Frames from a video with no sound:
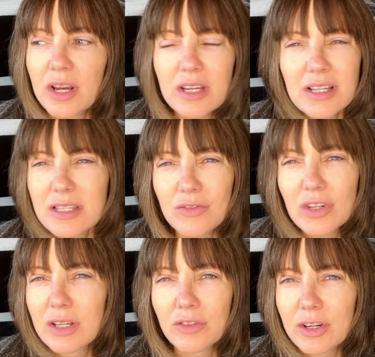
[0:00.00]
And it doesn't
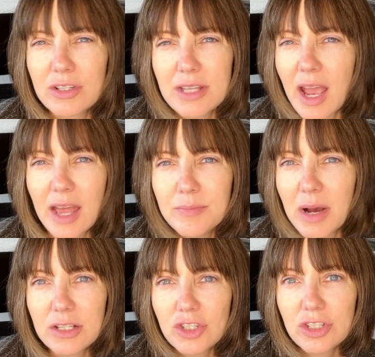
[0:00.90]
really rear its head
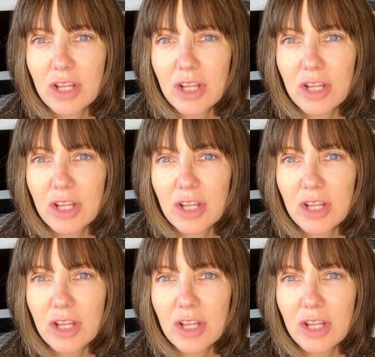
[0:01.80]
much.